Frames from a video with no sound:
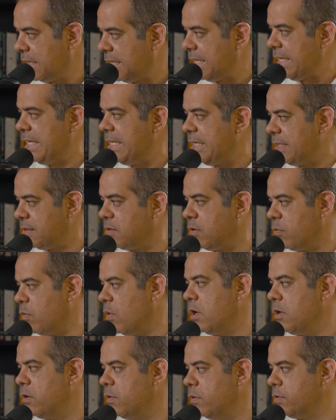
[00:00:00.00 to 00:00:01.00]
He is the
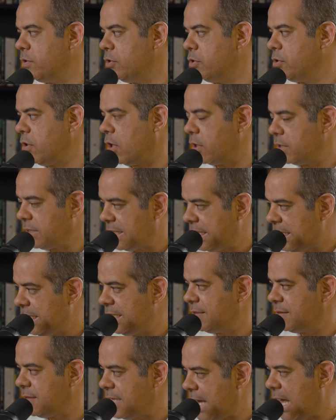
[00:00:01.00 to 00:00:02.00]
one who is in charge. He
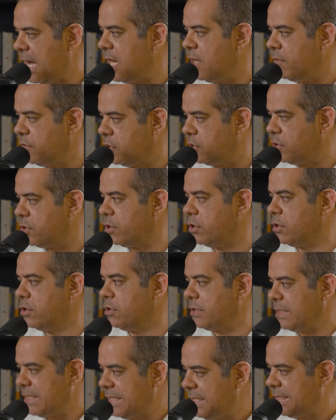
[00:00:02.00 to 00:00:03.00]
is the head of the
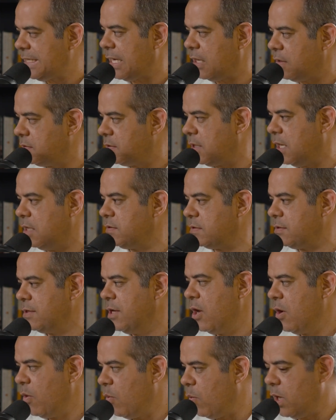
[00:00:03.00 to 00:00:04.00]
church. He tells us
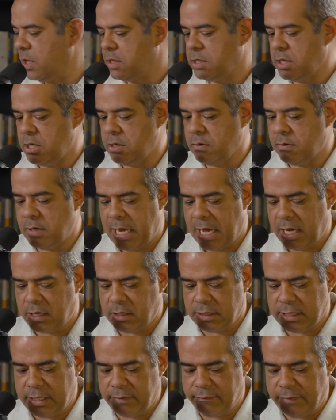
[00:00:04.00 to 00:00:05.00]
what to do and how to
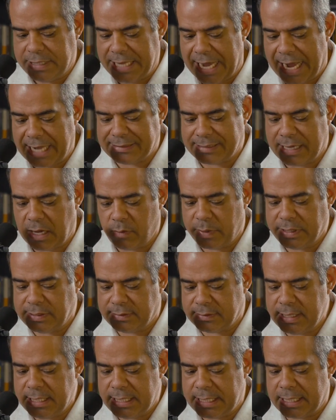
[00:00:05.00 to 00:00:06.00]
mm-hmm. live. And that's how we
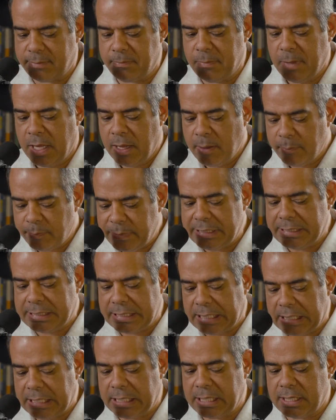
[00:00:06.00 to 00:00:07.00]
see him
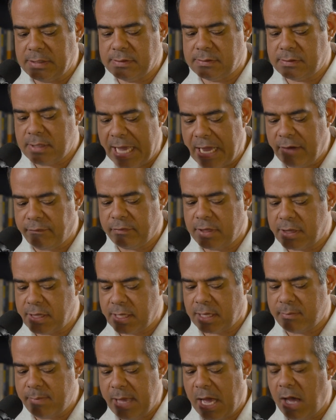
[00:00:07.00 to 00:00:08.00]
because
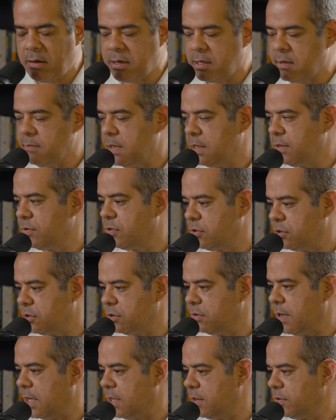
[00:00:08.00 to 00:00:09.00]
everything about him is
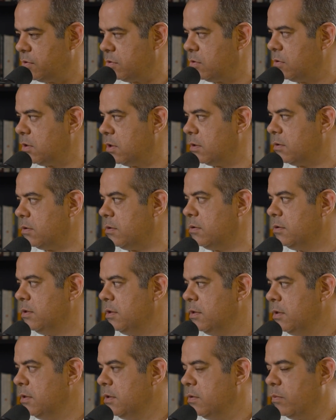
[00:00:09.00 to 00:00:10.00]
true and historical. Mm-hmm.
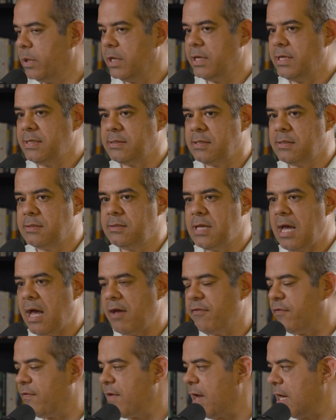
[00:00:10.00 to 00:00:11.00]
Where this is
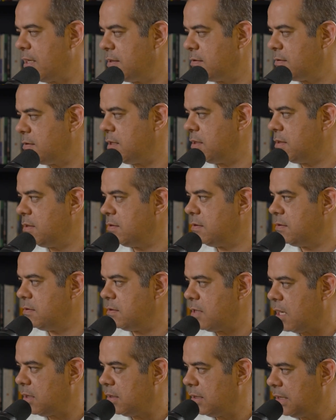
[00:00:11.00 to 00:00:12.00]
not fantasy, this is
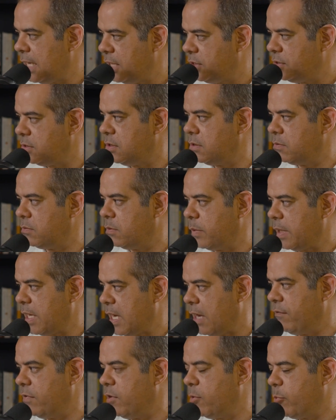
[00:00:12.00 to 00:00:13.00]
not legend, what we
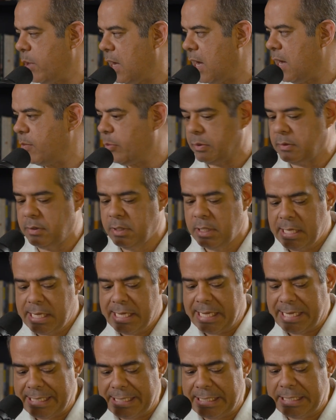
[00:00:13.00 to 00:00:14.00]
have in the Bible.
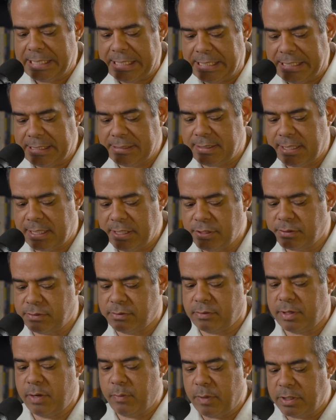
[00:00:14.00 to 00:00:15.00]
It is
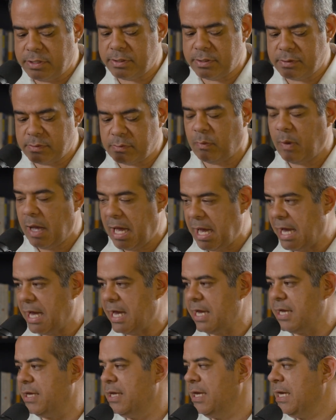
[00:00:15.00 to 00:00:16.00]
history, which is
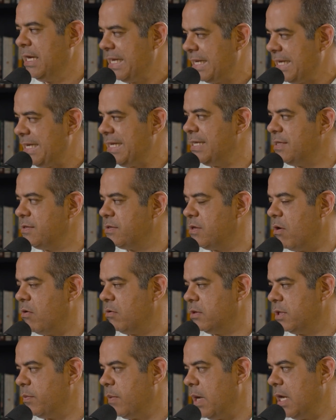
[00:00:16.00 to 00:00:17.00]
why he is the
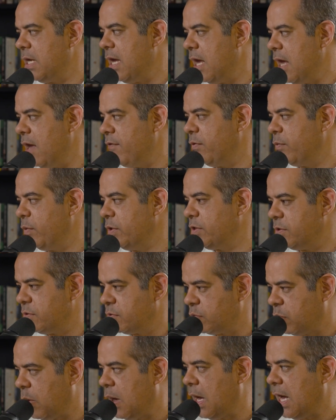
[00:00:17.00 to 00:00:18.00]
only way to heaven, which
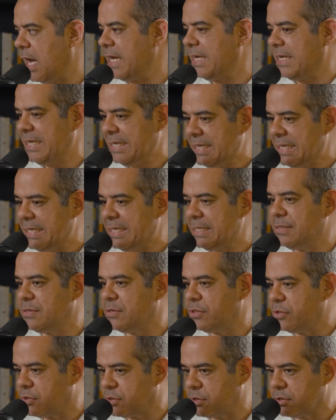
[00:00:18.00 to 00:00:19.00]
is why he
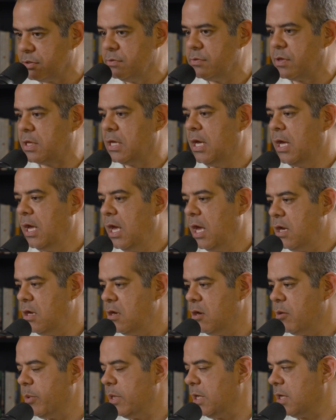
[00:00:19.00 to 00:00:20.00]
is the truth
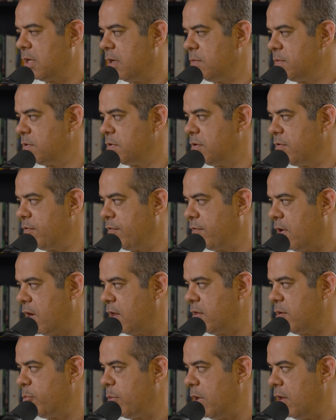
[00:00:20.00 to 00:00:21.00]
and nobody comes to the
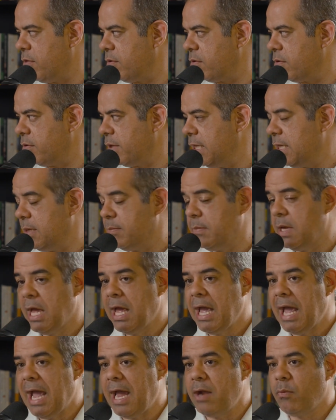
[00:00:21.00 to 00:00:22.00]
Father but through him.
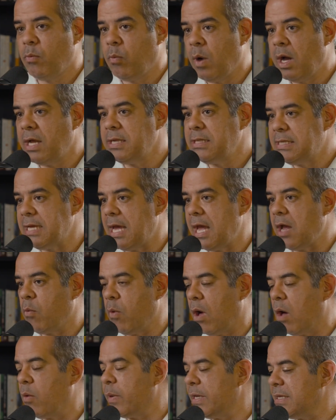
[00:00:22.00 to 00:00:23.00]
Mm-hmm. And one day,
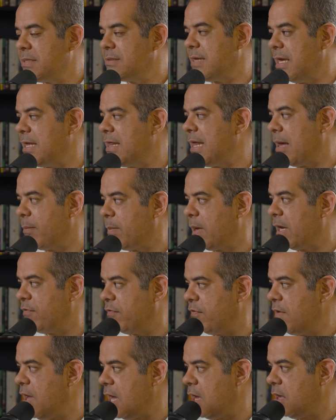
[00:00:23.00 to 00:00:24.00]
while we say that by
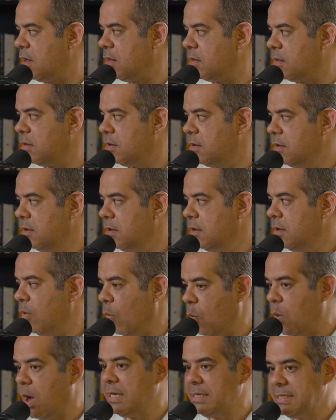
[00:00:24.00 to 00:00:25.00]
faith,
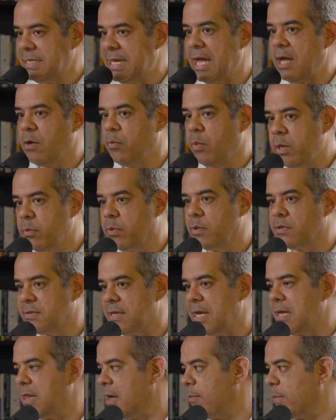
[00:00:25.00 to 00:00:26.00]
one day we will
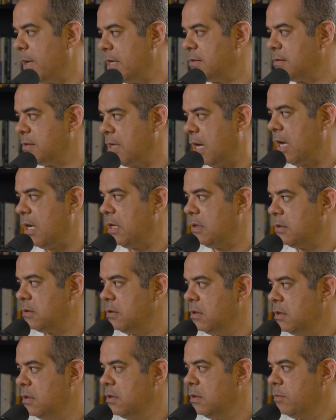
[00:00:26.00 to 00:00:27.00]
say that by sight
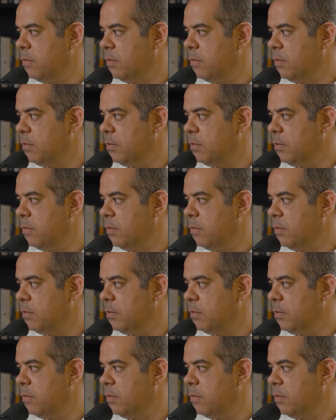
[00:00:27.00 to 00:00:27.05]
mm.